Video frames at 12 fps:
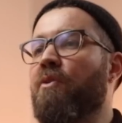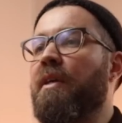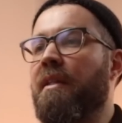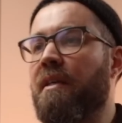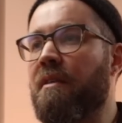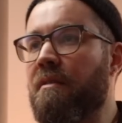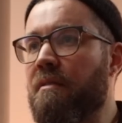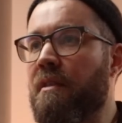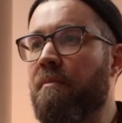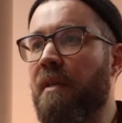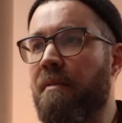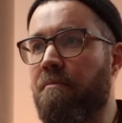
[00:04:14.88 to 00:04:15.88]
Okay, that doesn't
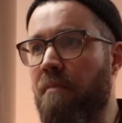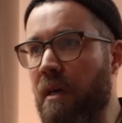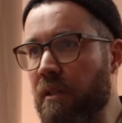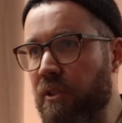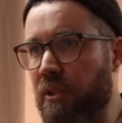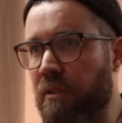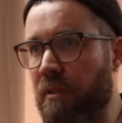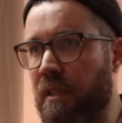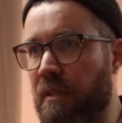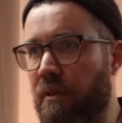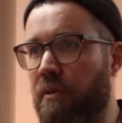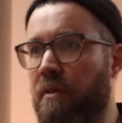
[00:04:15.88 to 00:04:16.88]
seem like much
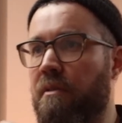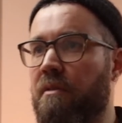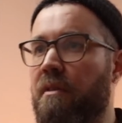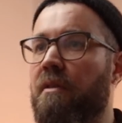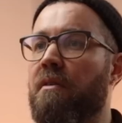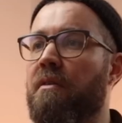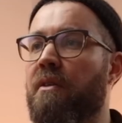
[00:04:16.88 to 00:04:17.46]
until you consider